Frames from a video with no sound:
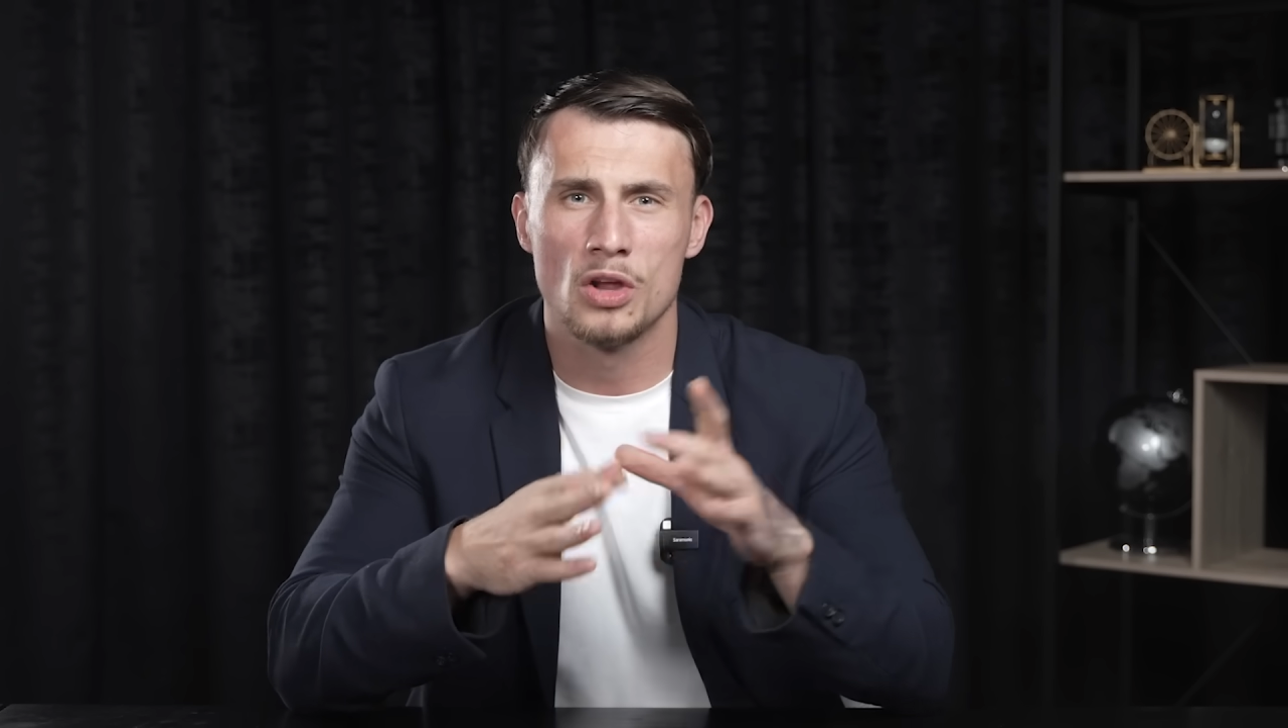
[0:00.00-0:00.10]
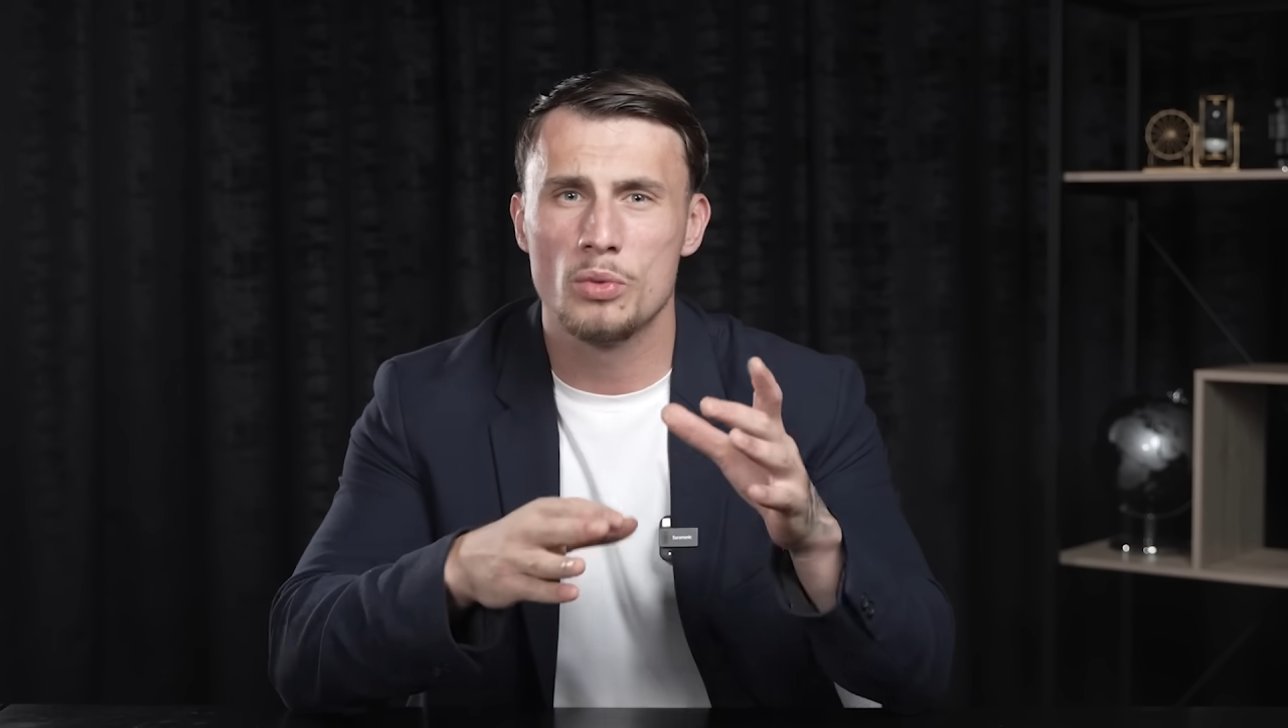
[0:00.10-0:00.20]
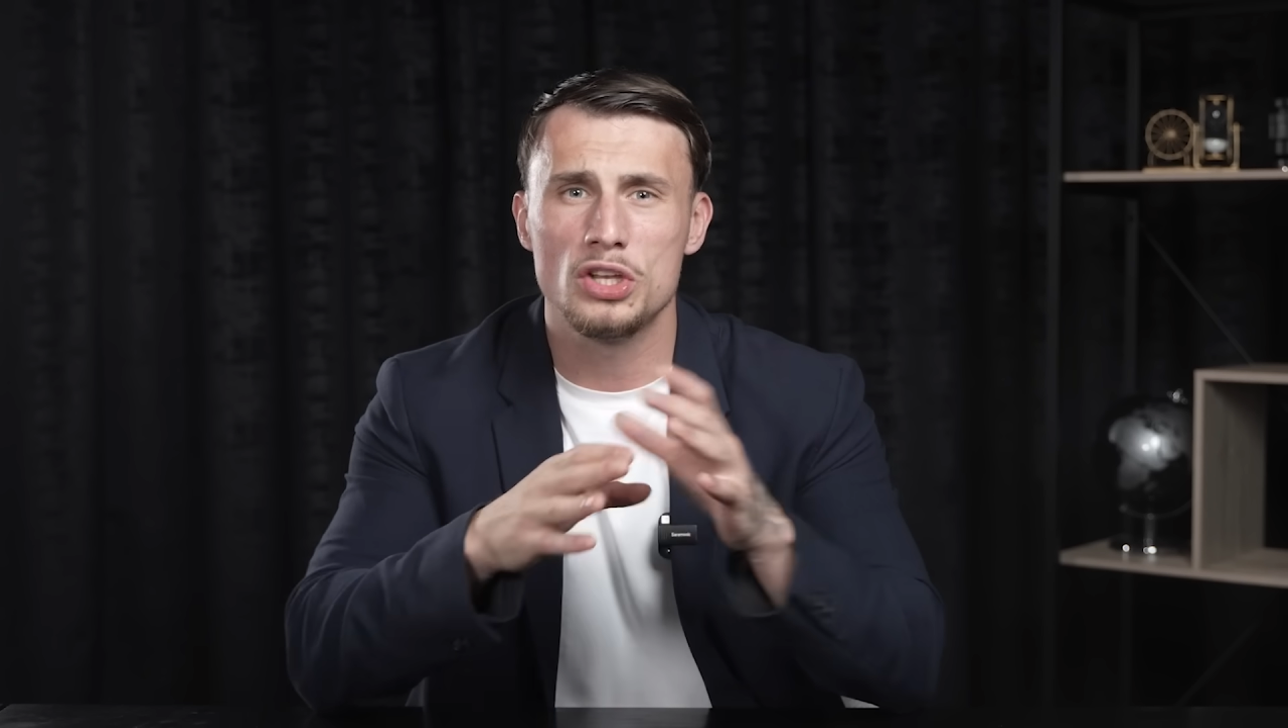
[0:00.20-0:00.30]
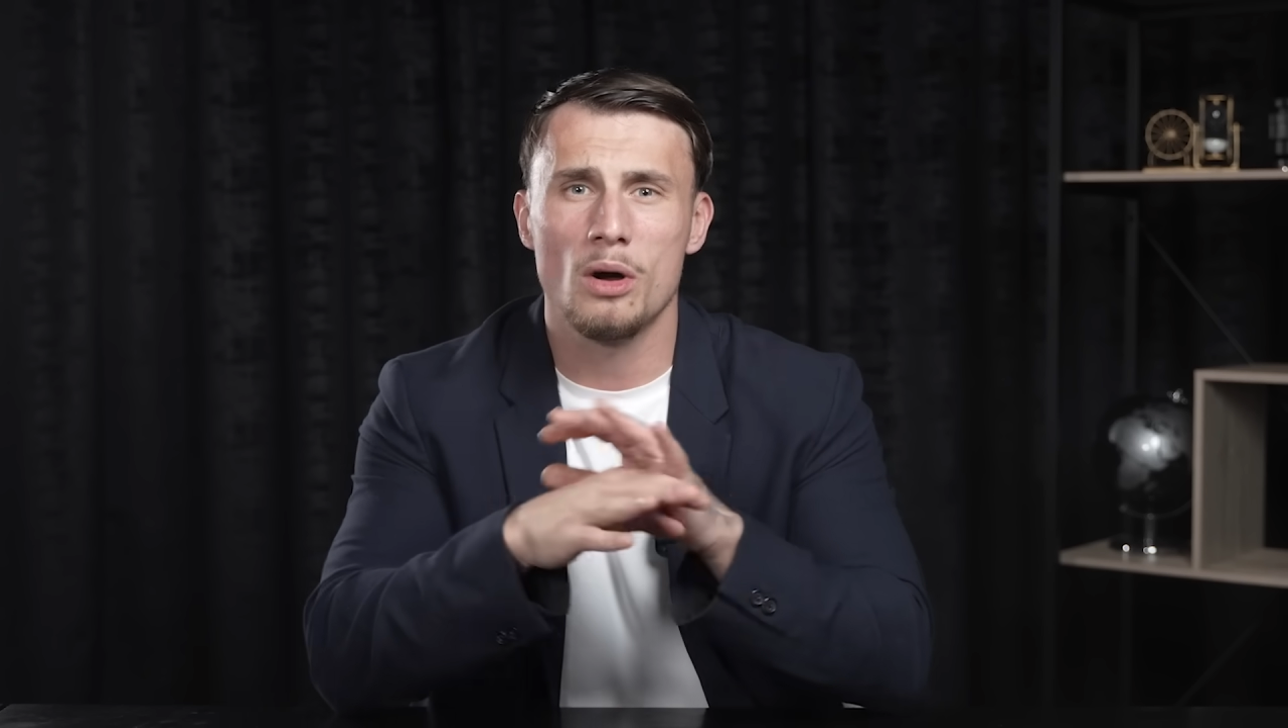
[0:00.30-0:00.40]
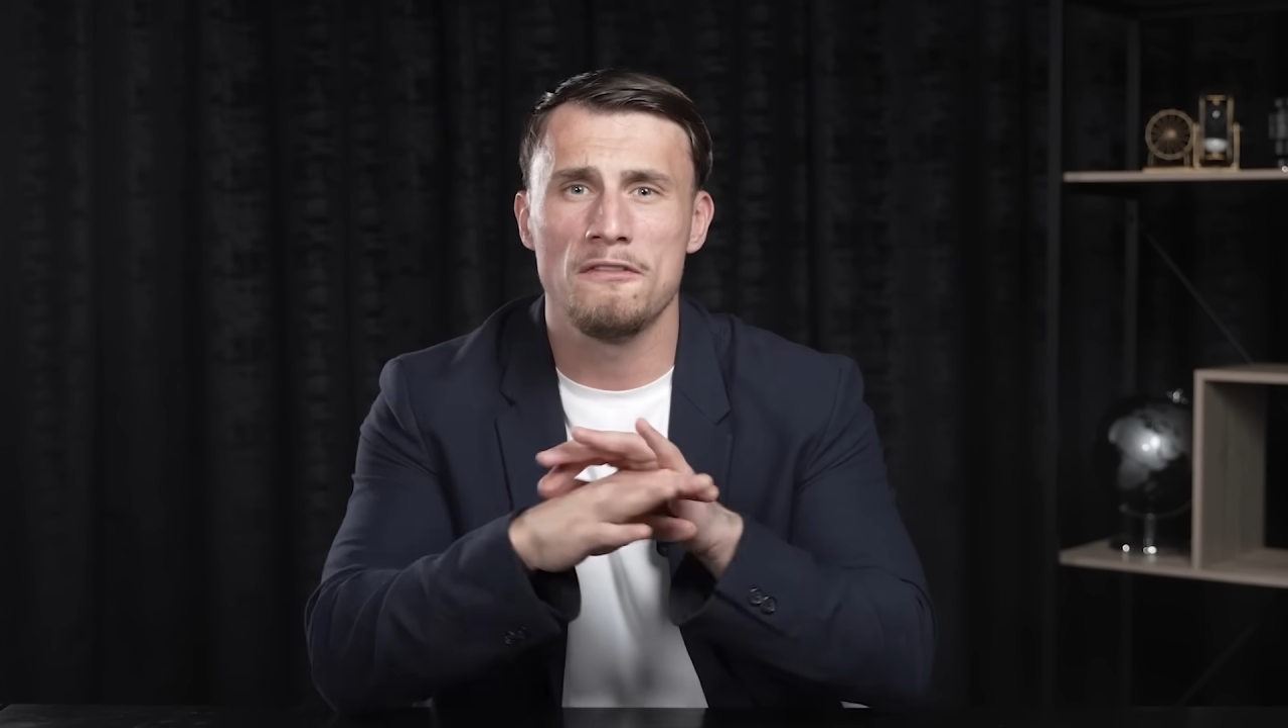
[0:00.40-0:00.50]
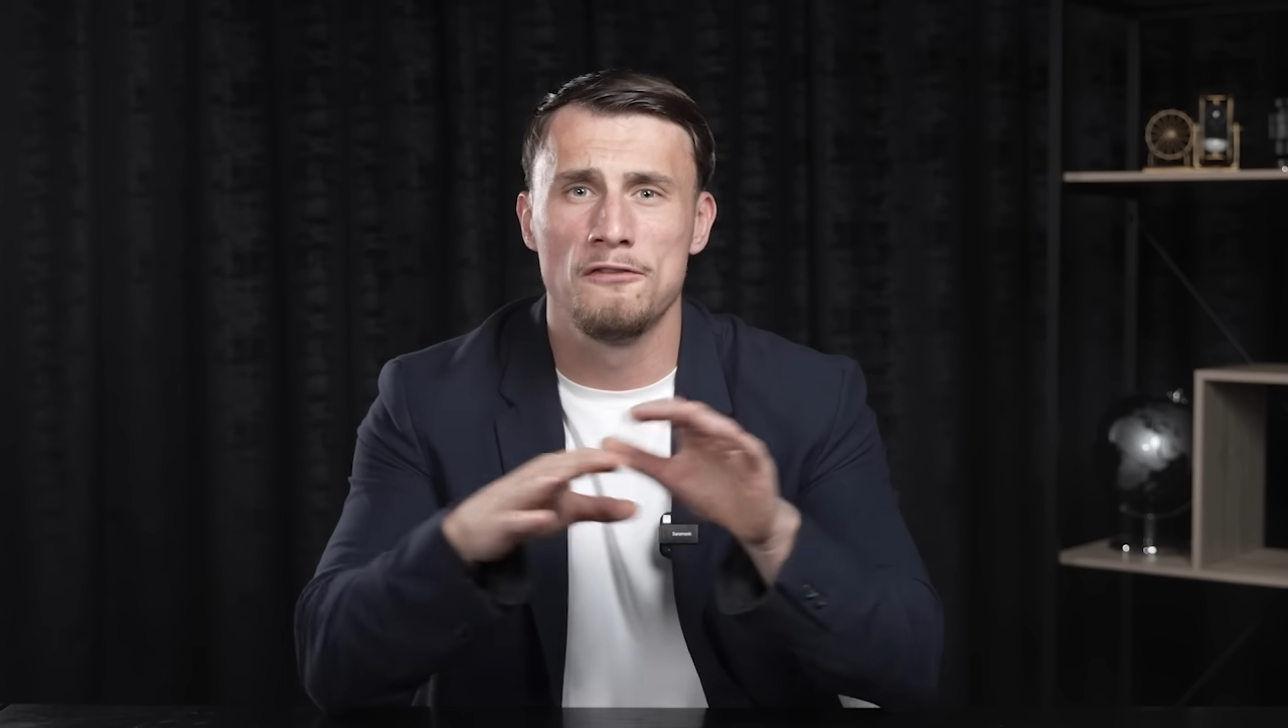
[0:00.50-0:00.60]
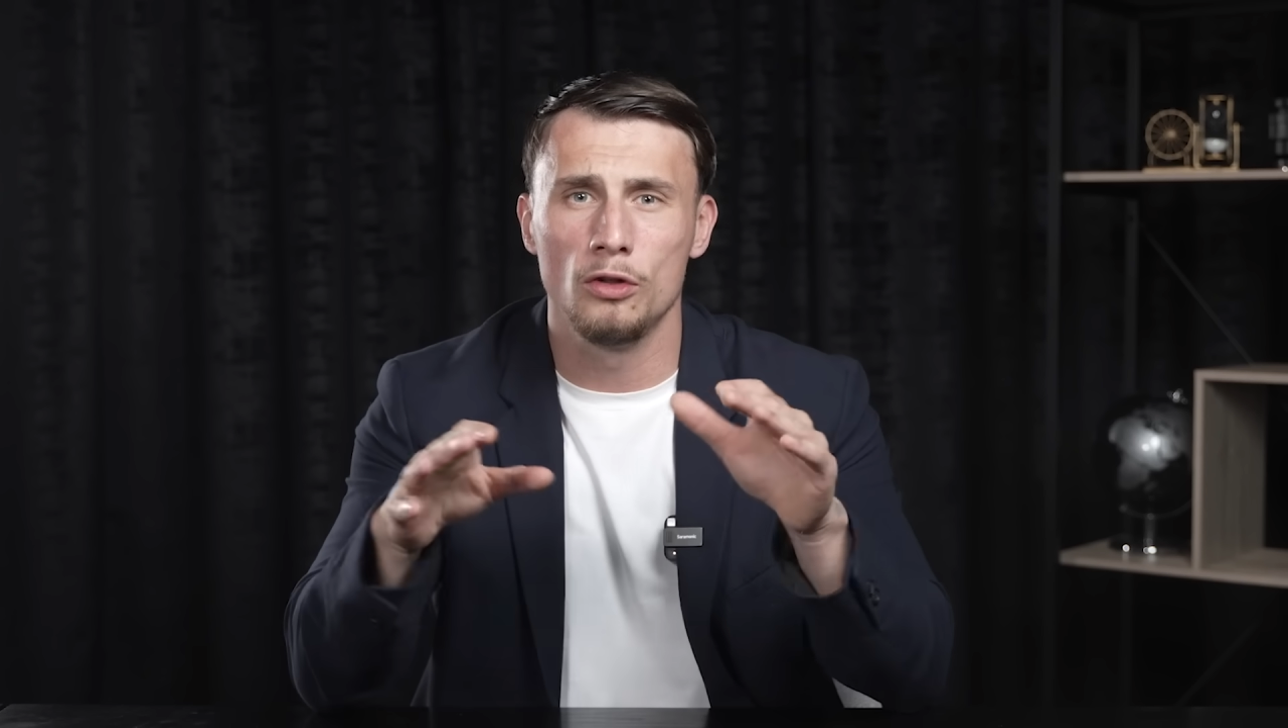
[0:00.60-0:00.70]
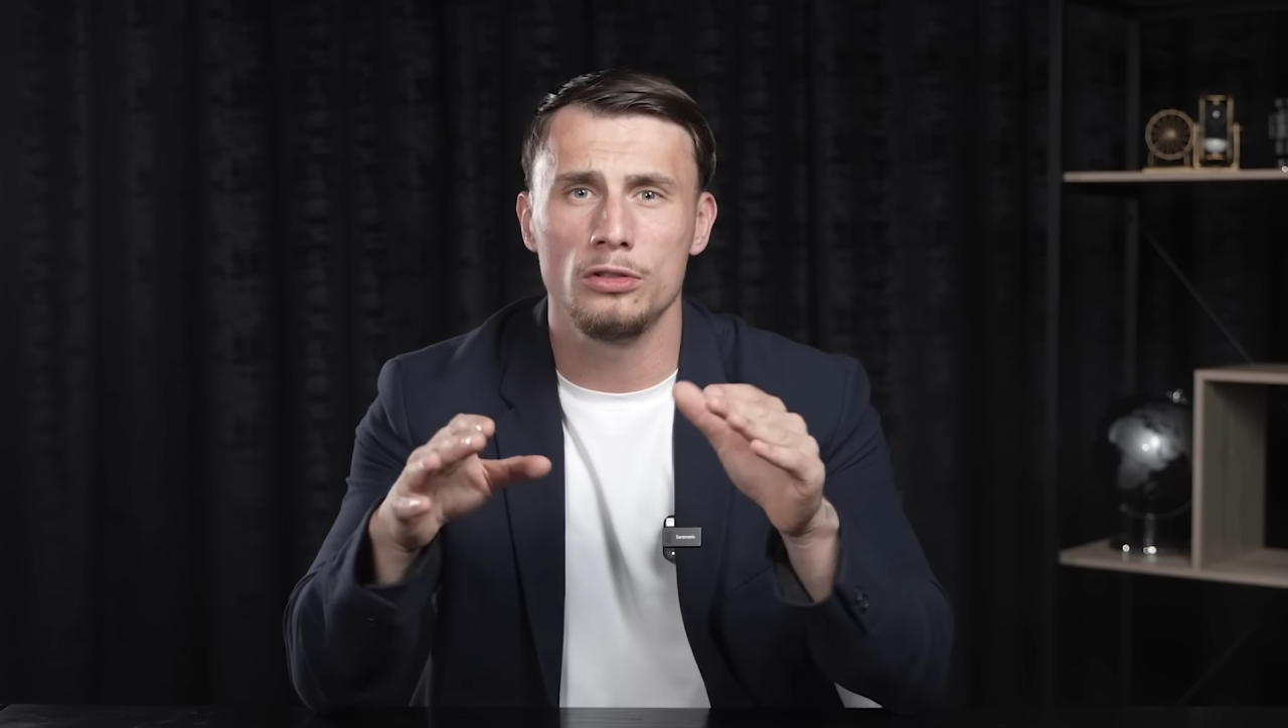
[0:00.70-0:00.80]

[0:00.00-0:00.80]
We do our full